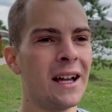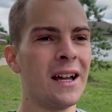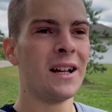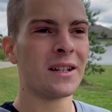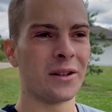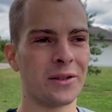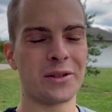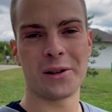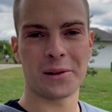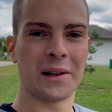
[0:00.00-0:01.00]
So in
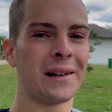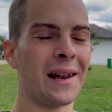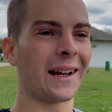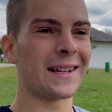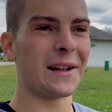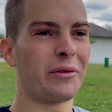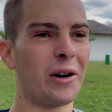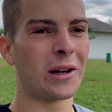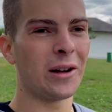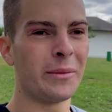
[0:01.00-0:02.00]
total, like I said,
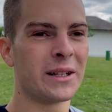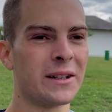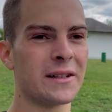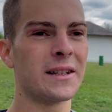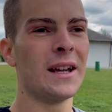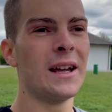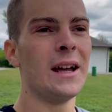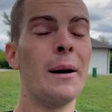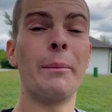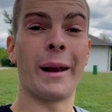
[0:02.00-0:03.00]
4 kilometers,
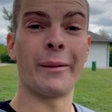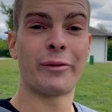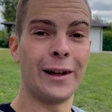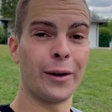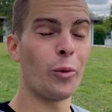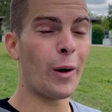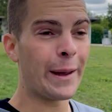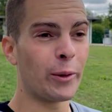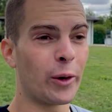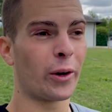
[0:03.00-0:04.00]
but I'm feeling way
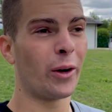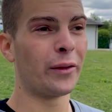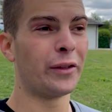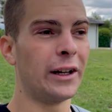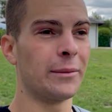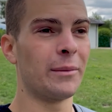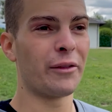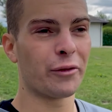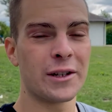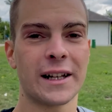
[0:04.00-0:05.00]
more confident in my
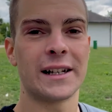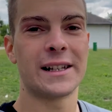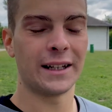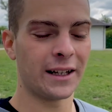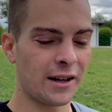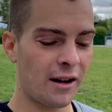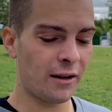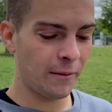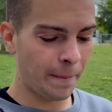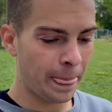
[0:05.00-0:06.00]
freestyle technique now,
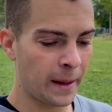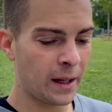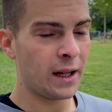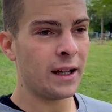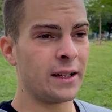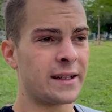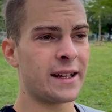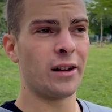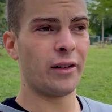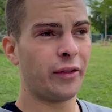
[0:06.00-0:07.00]

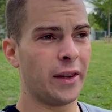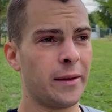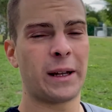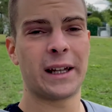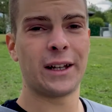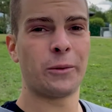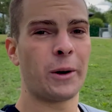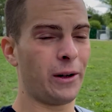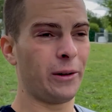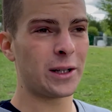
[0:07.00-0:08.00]
instead of in the beginning
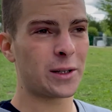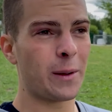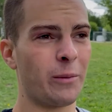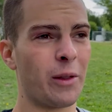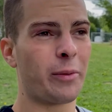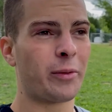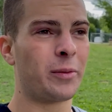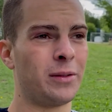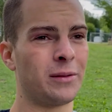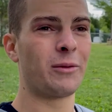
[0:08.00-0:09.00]
where I only swam with
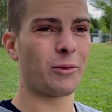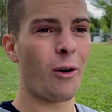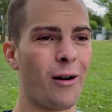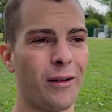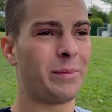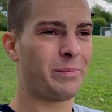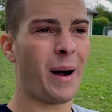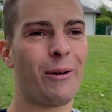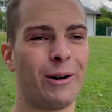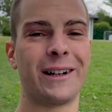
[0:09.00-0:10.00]
raw
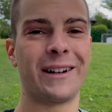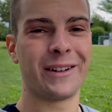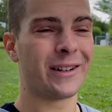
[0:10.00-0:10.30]
power and not